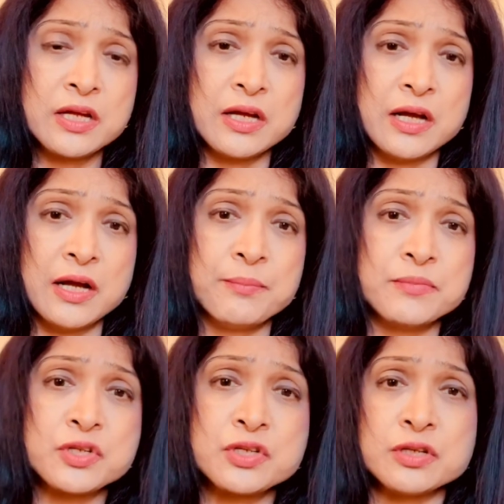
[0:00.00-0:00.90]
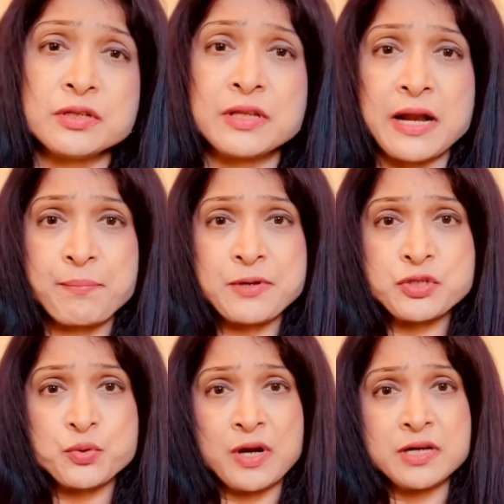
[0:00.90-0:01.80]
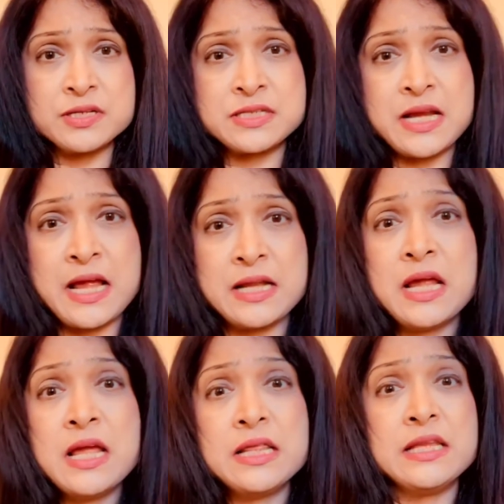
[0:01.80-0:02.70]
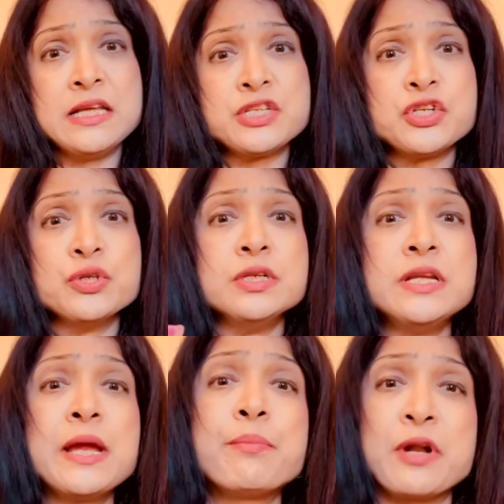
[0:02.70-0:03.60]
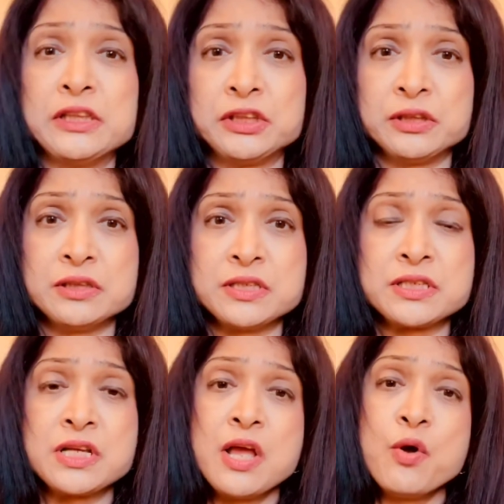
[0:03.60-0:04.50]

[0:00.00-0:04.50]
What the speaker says: to therapists who understand these unique pressures,